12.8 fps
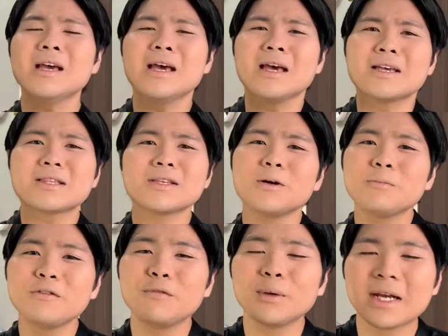So
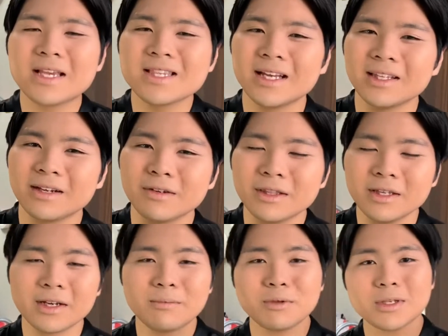before I set
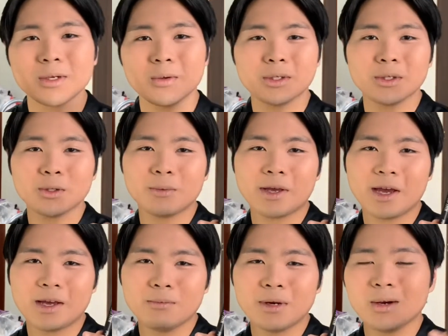everything, I'm just going to do my
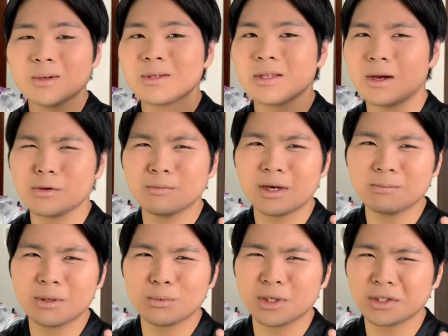eyebrows. Now you might
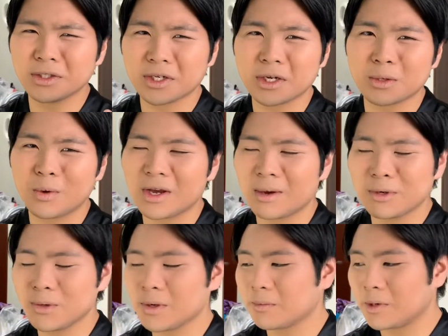be wondering why I'm
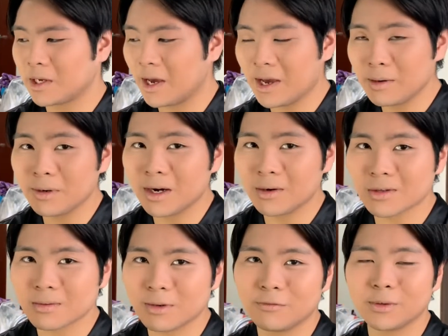doing my eyebrows
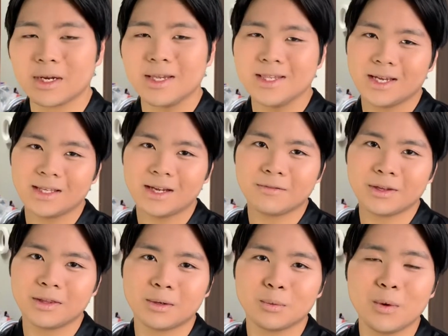before I set
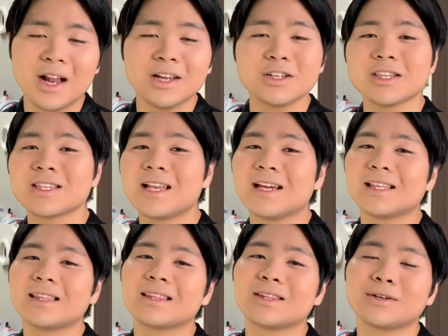everything. Well, just like
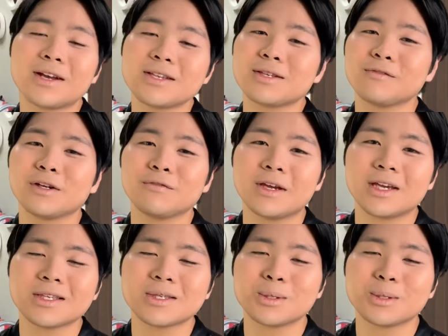the rest of your face, you